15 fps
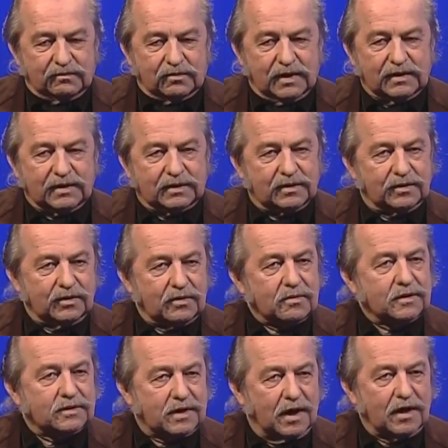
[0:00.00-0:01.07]
read that the New
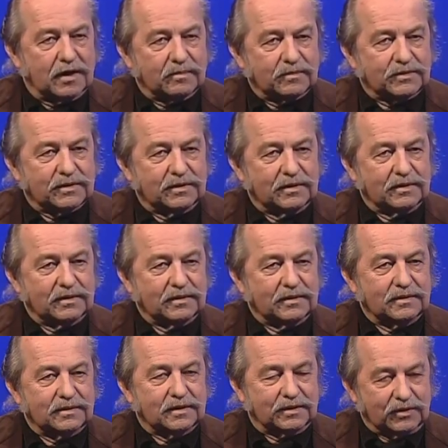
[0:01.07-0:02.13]
York Times,
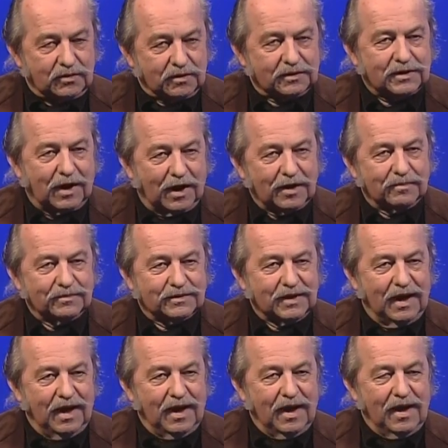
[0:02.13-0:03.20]
the New York
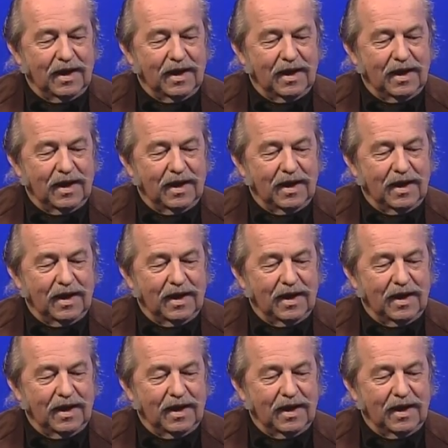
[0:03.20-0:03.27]
Times